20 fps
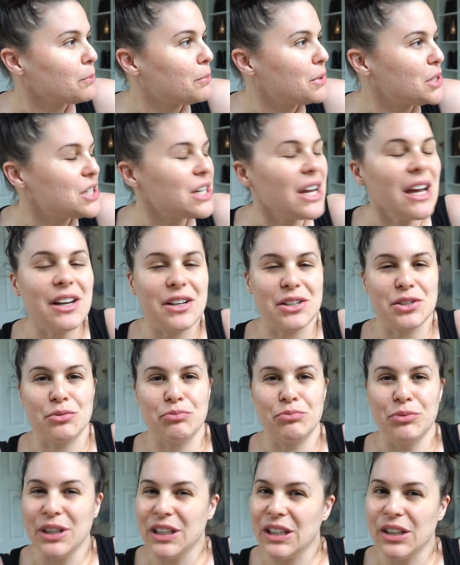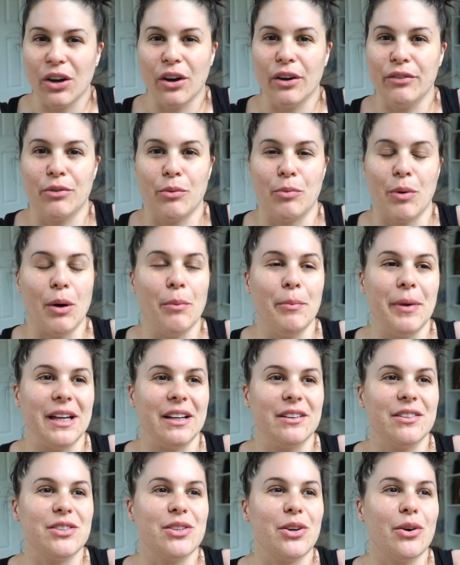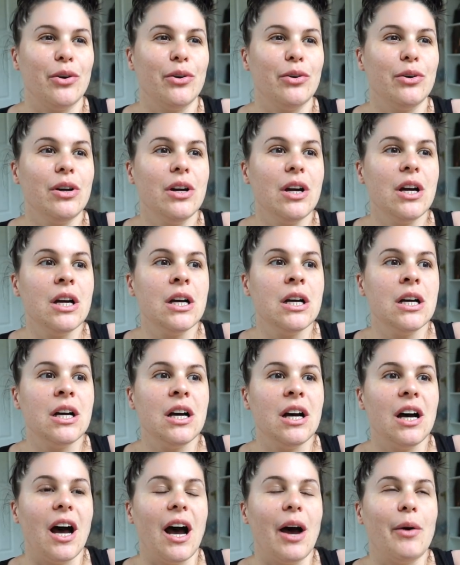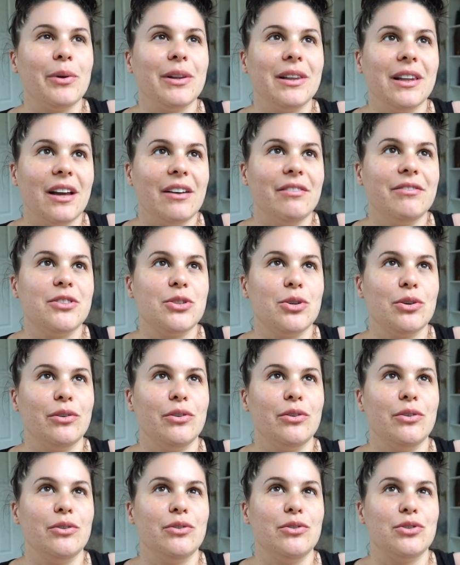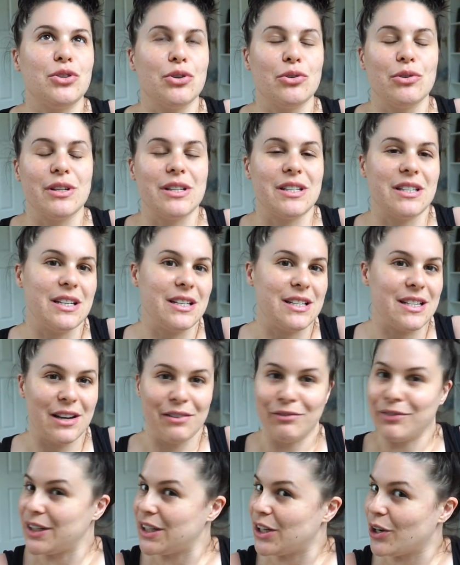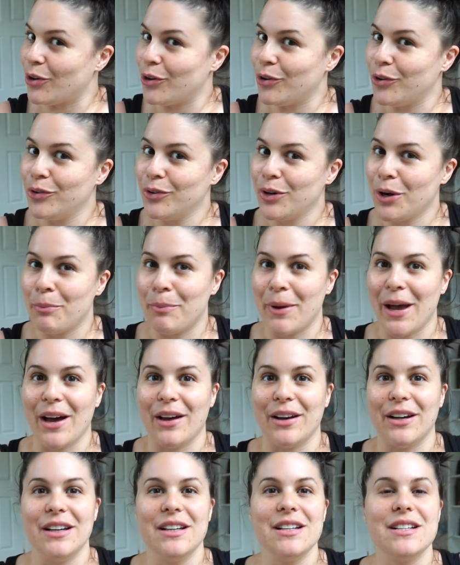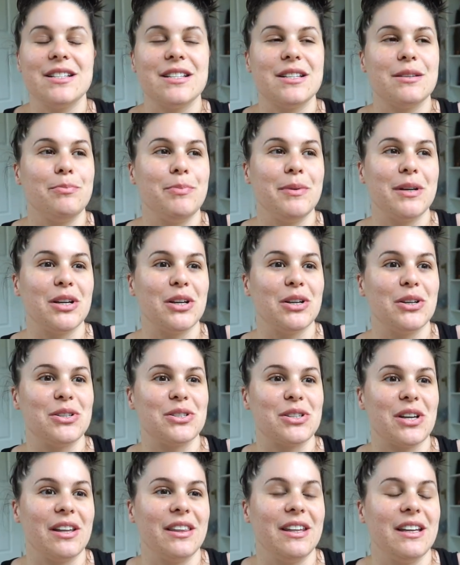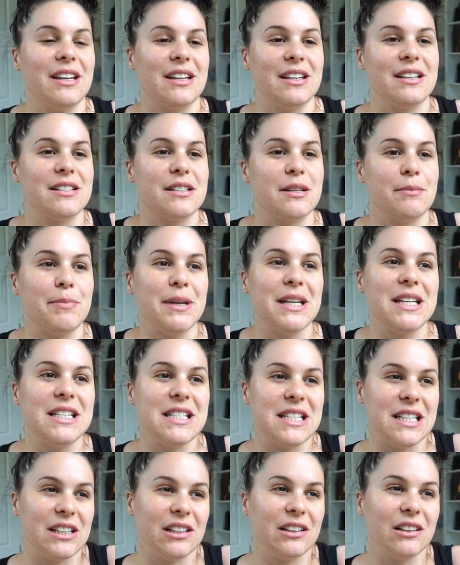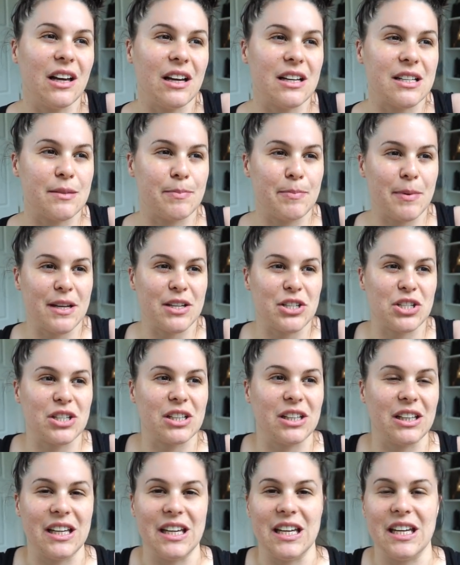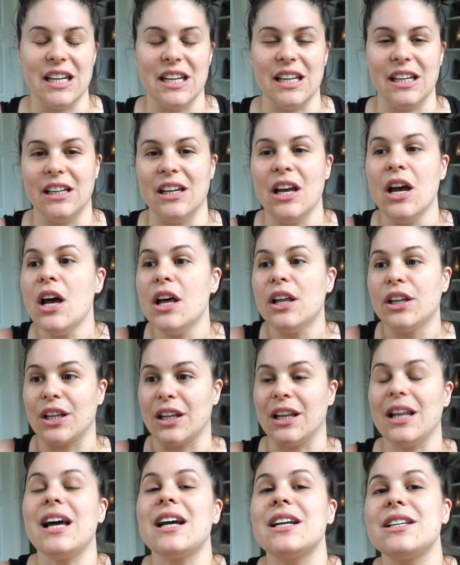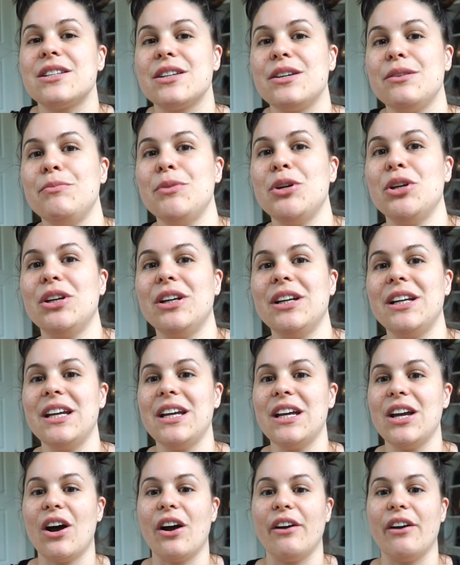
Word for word: but yeah, just really overwhelming. So I would love to do a sit down video about it because I think it's a big deal, especially in the luxe community.